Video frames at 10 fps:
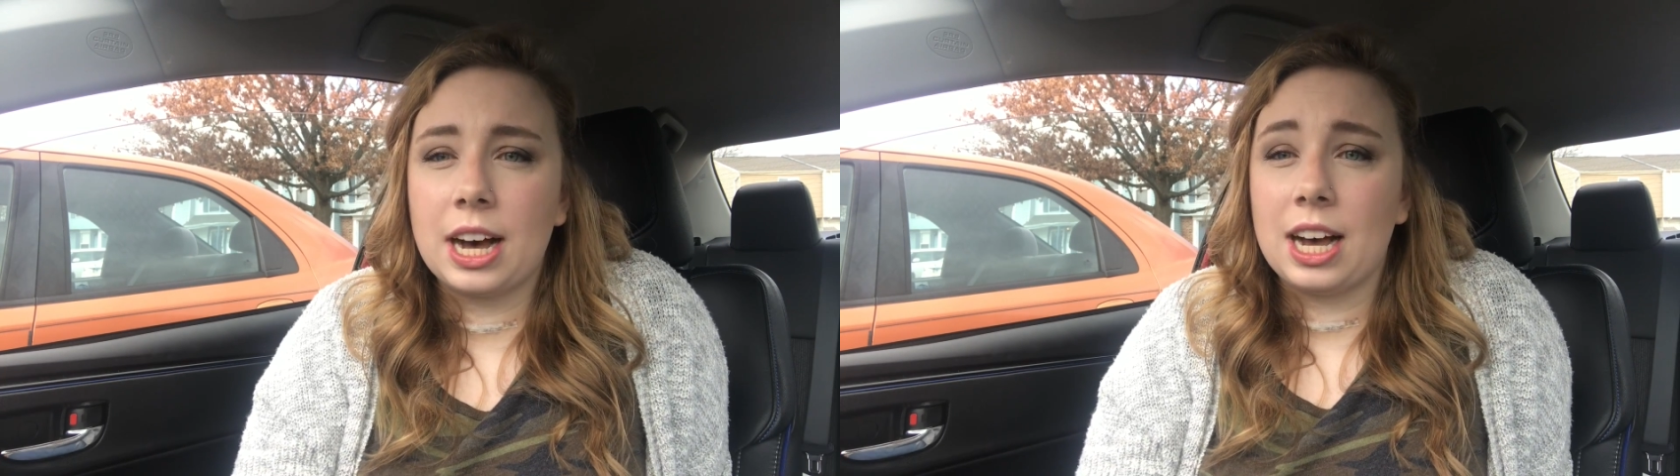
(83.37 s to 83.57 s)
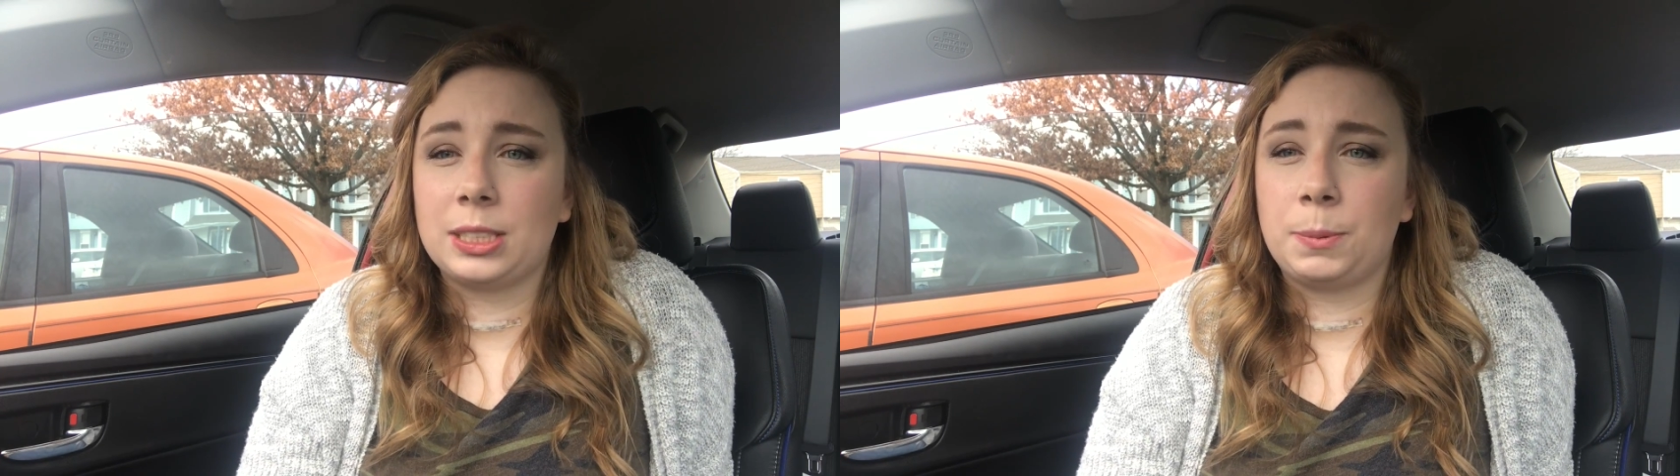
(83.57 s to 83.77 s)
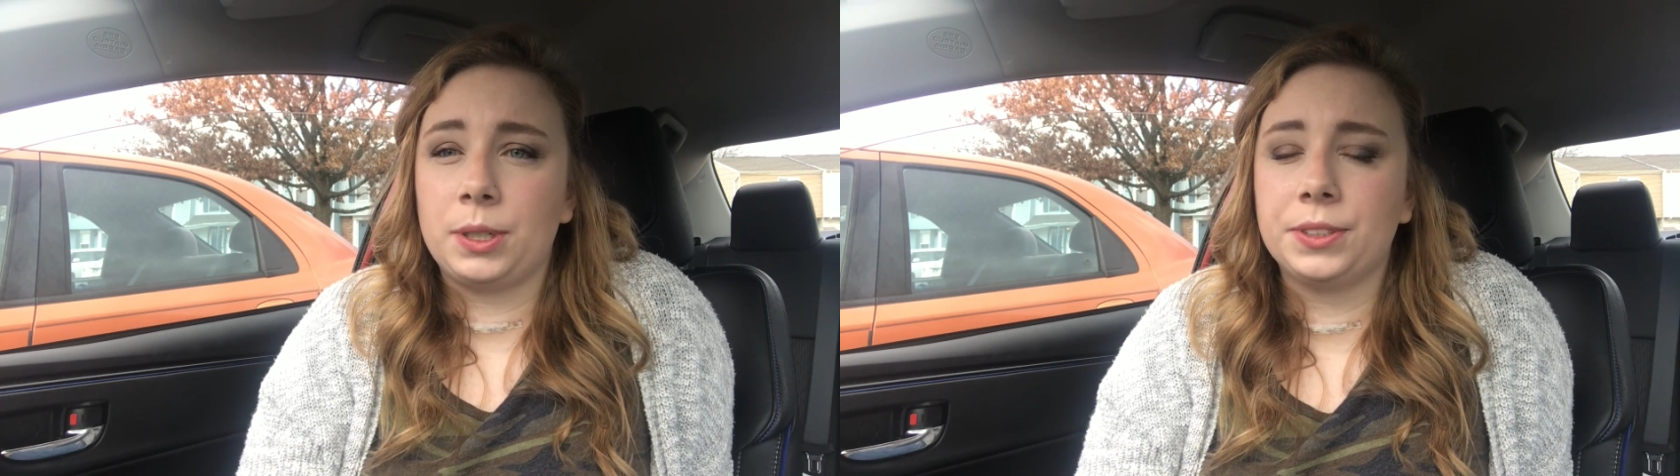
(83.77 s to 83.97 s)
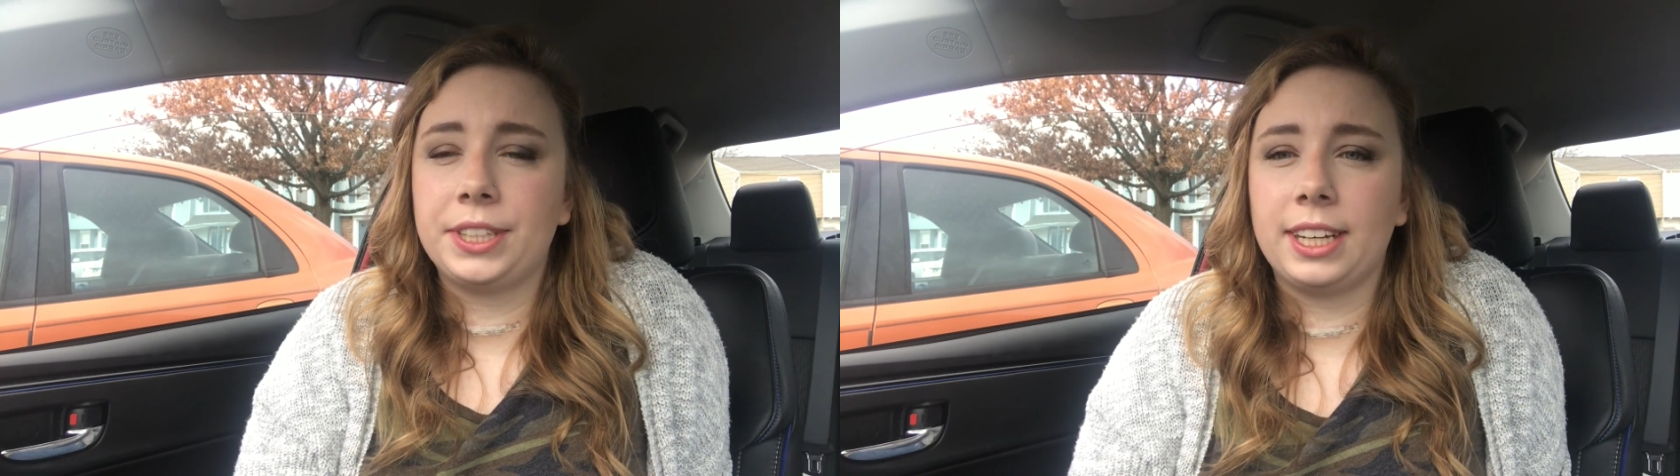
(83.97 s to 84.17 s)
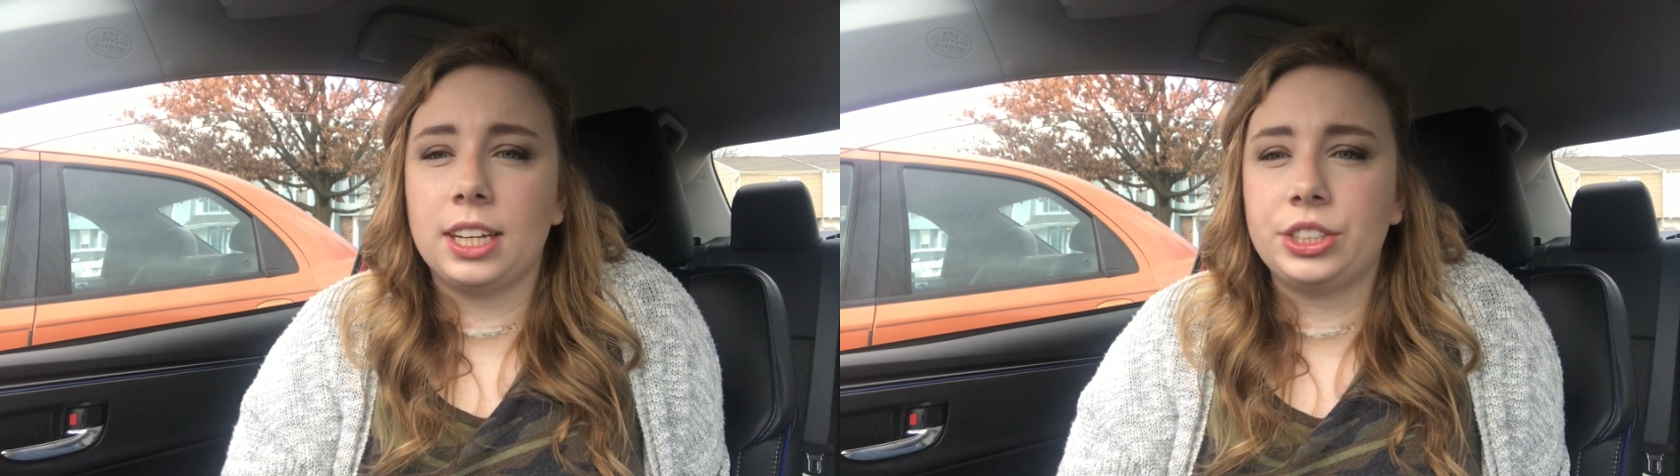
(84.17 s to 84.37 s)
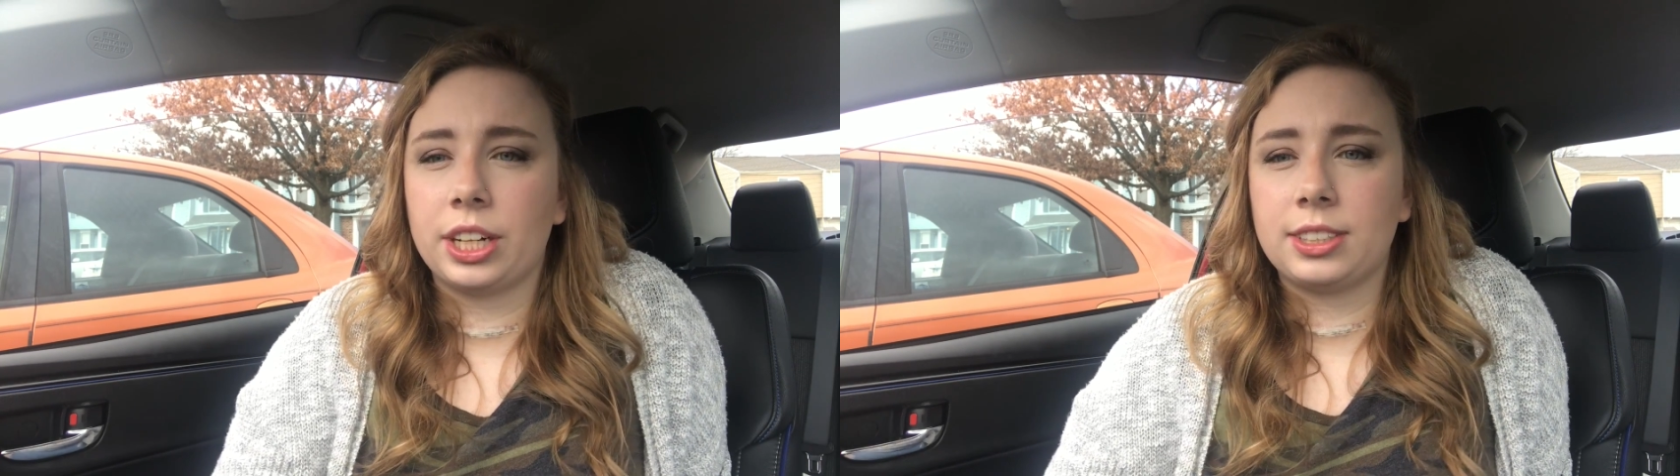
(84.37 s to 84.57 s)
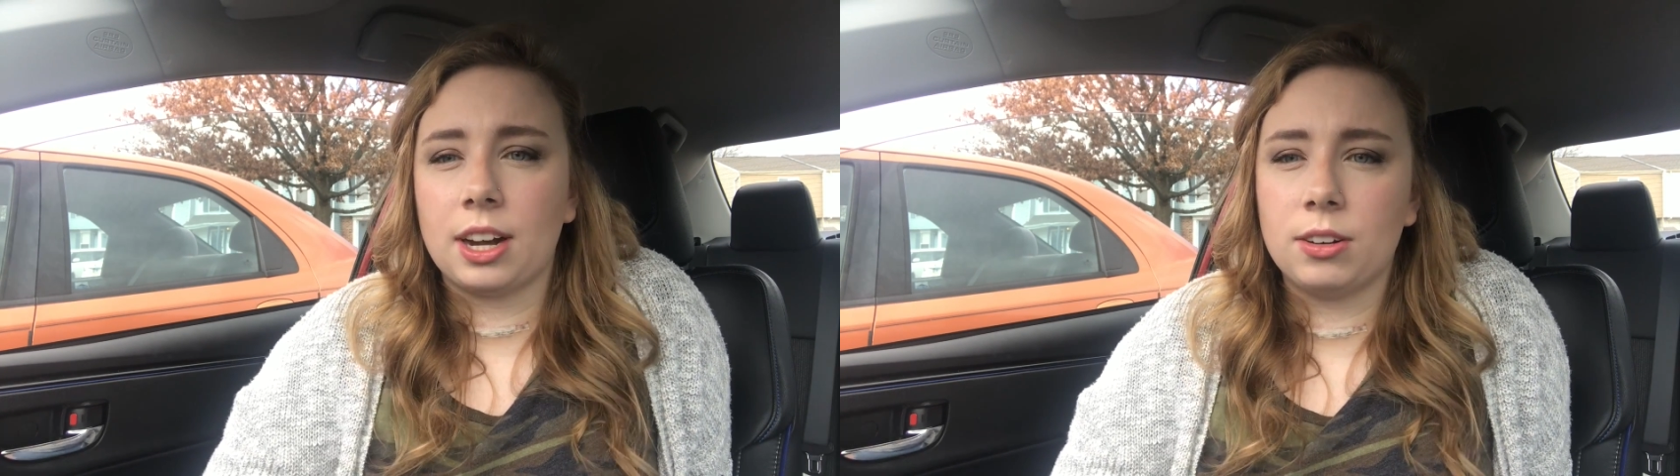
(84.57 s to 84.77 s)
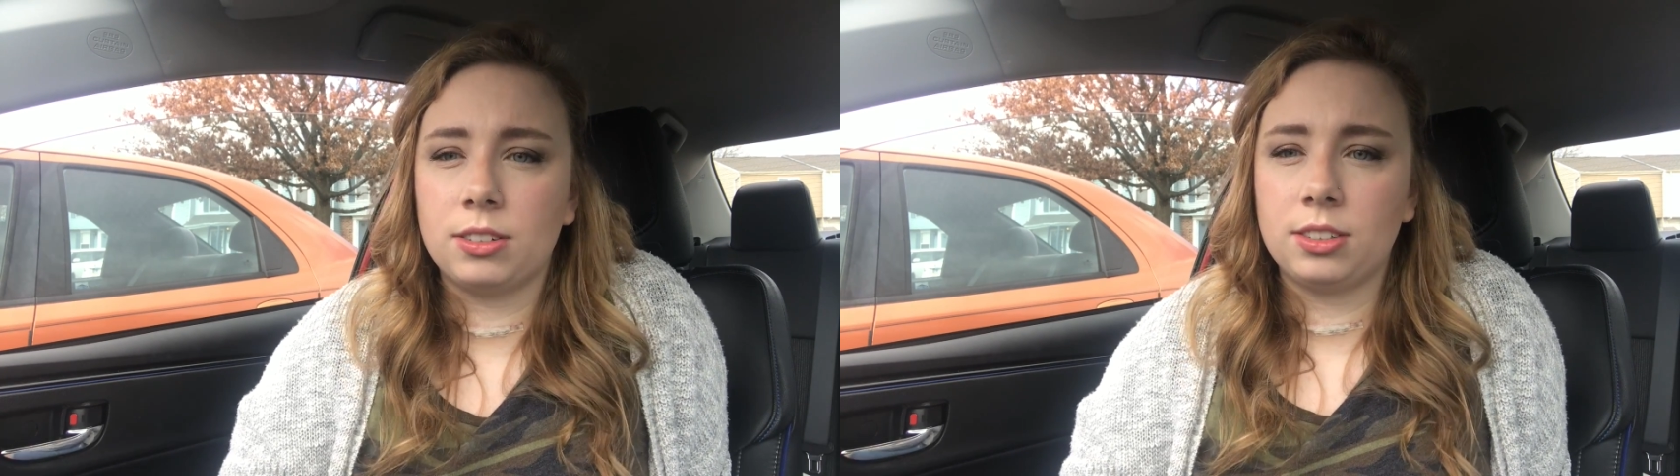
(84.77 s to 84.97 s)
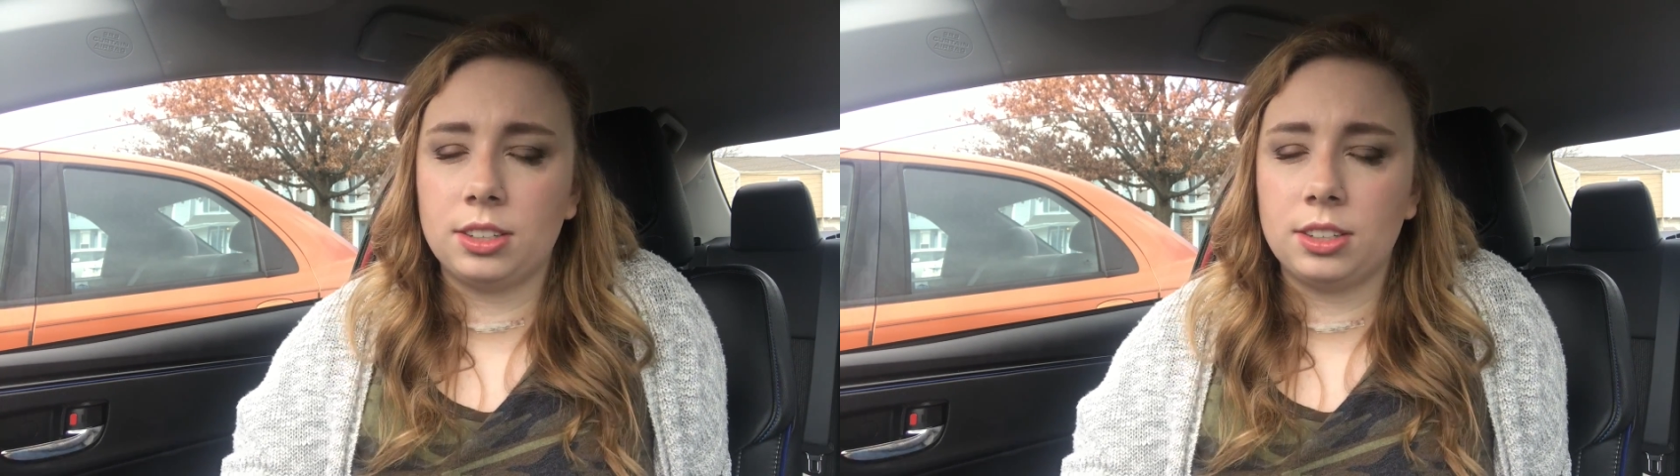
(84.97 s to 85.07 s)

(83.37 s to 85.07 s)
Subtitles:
hospital to get checked out,